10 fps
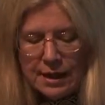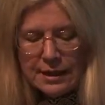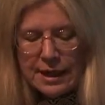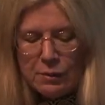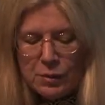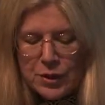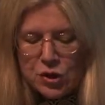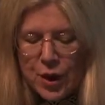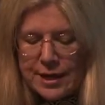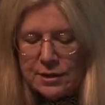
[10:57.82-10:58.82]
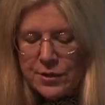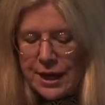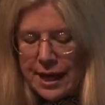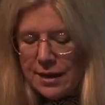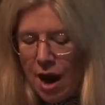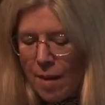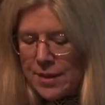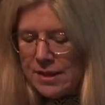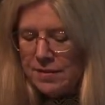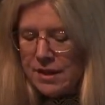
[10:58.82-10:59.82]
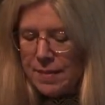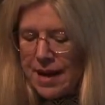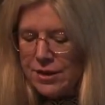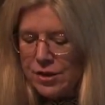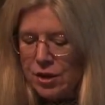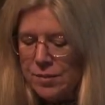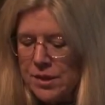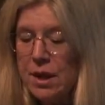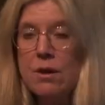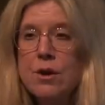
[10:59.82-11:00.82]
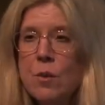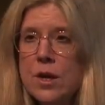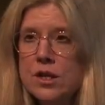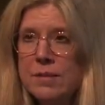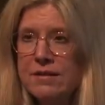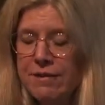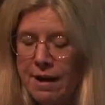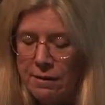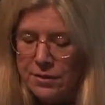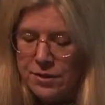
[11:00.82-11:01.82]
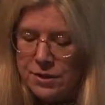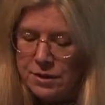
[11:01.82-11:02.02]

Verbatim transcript: Yet when we try to locate copies of these manuscripts, they are nowhere to be found.